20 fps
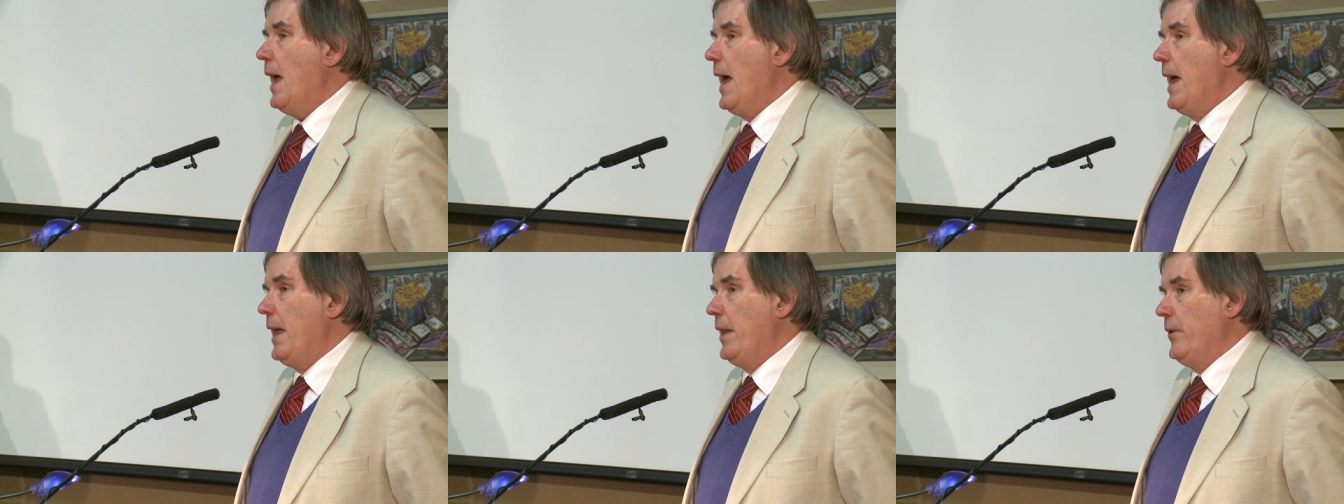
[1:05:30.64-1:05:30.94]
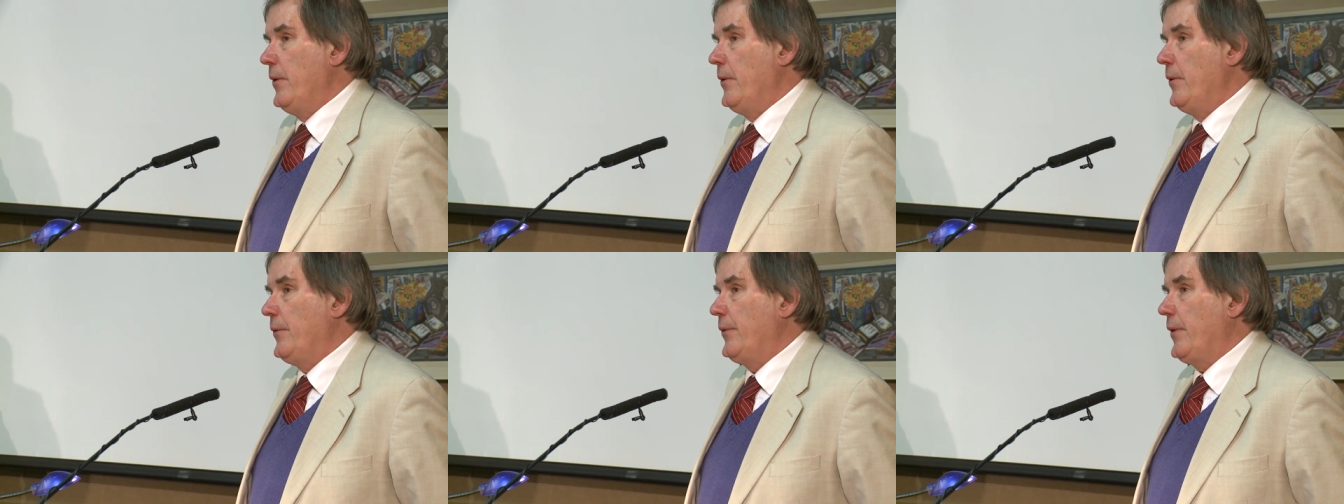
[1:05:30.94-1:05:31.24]

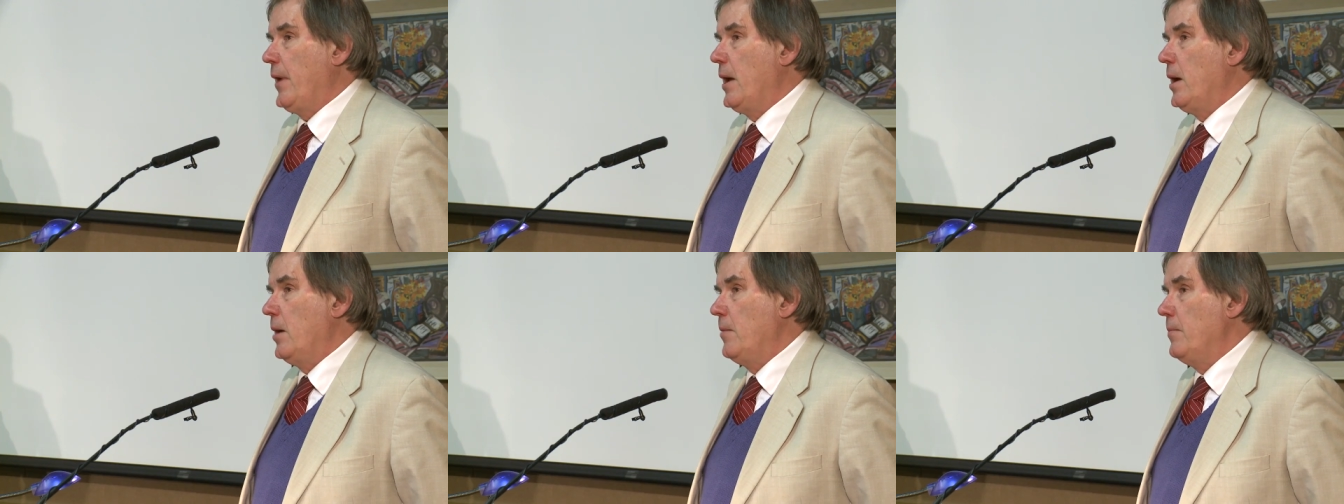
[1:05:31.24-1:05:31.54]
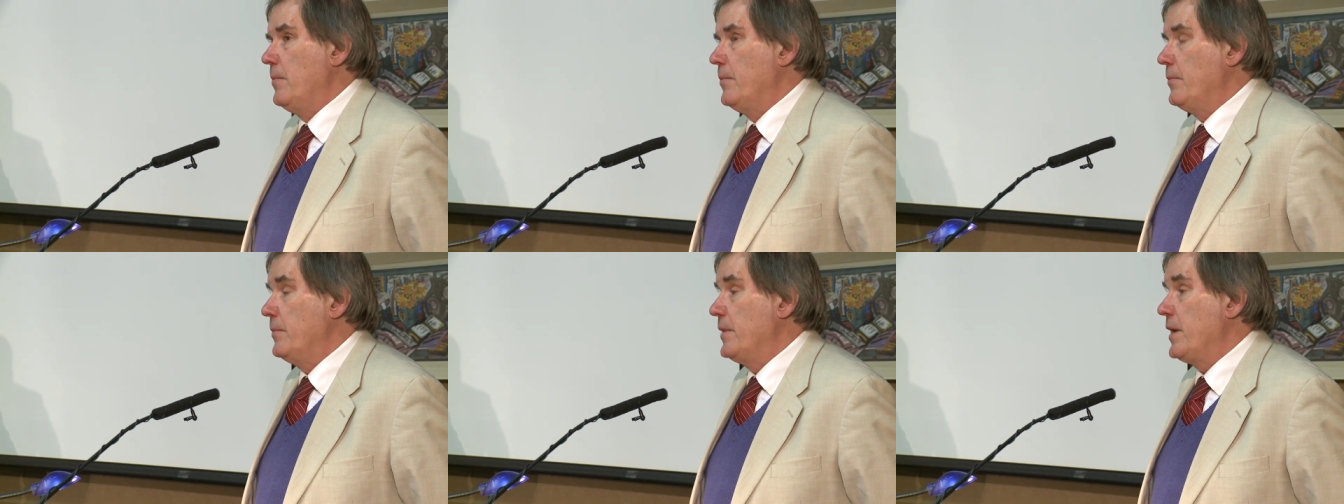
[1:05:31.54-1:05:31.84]
and
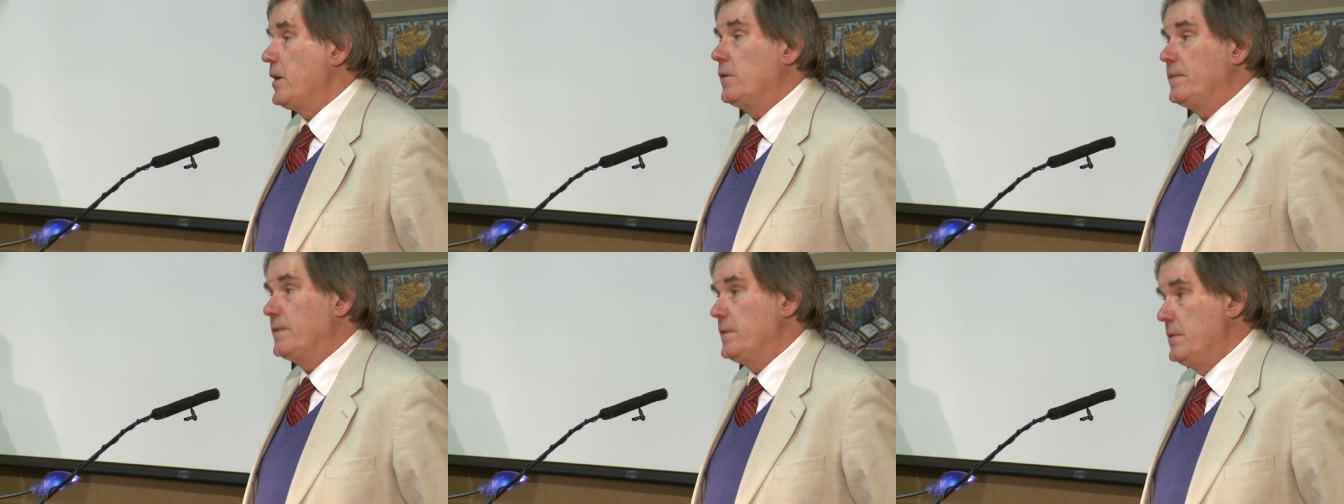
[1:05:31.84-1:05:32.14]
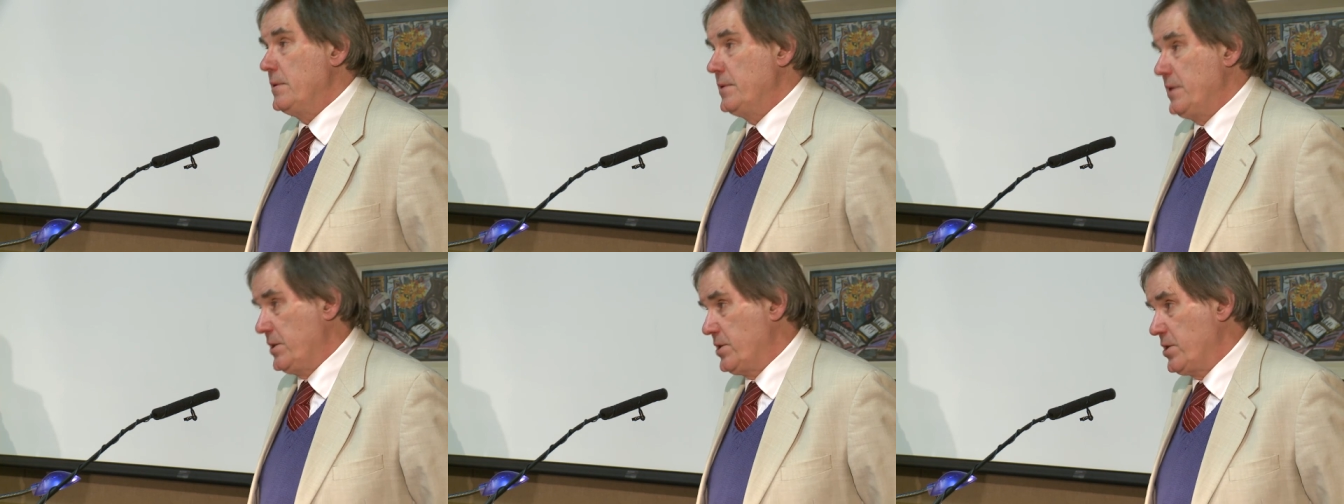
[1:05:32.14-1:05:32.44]
um, they
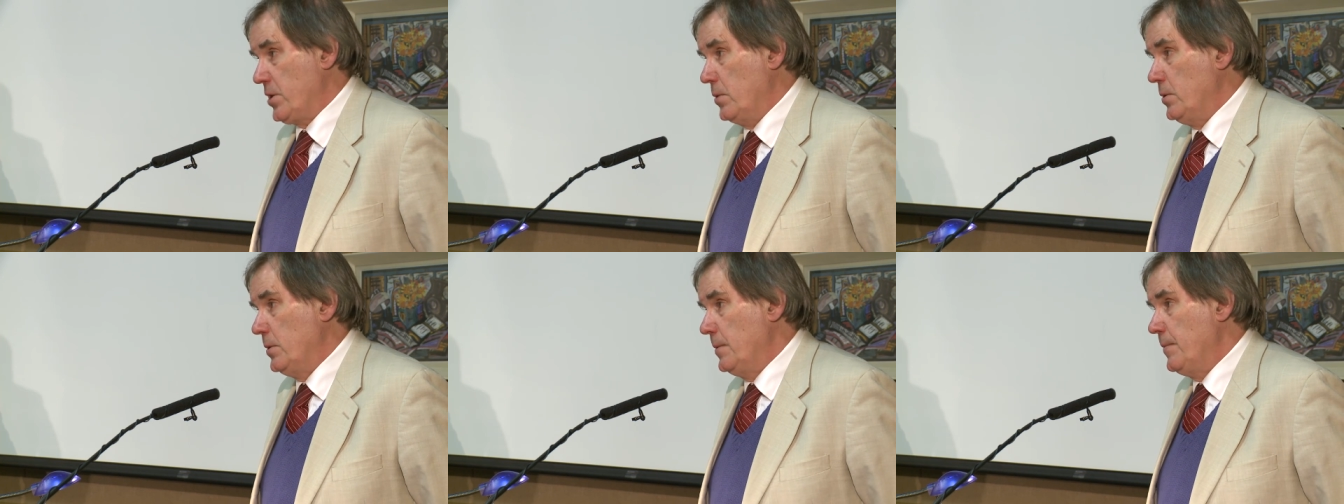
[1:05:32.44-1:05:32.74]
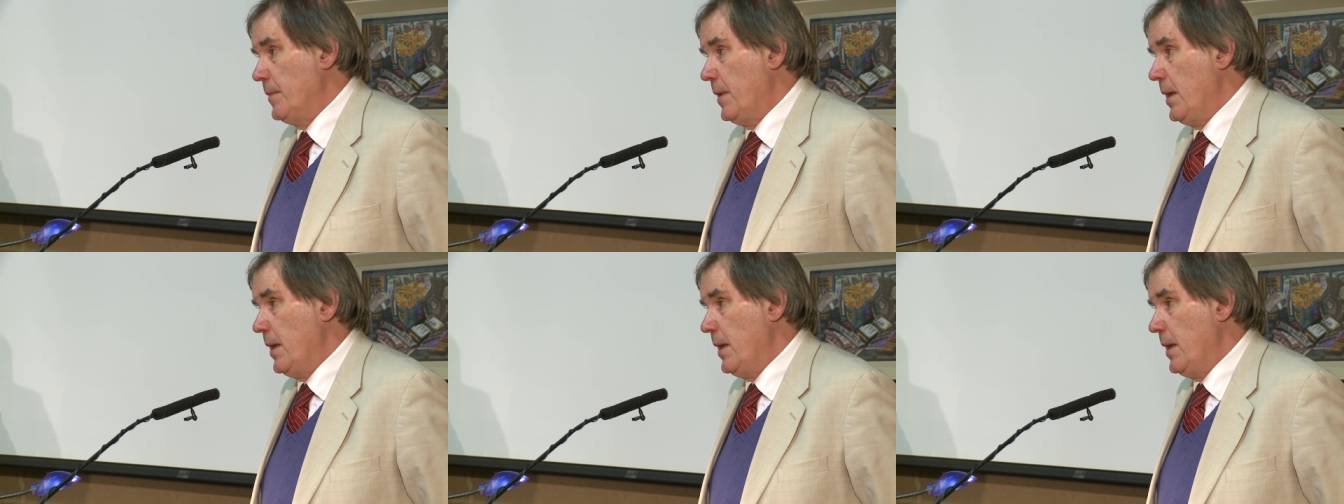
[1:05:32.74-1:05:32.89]
often did so.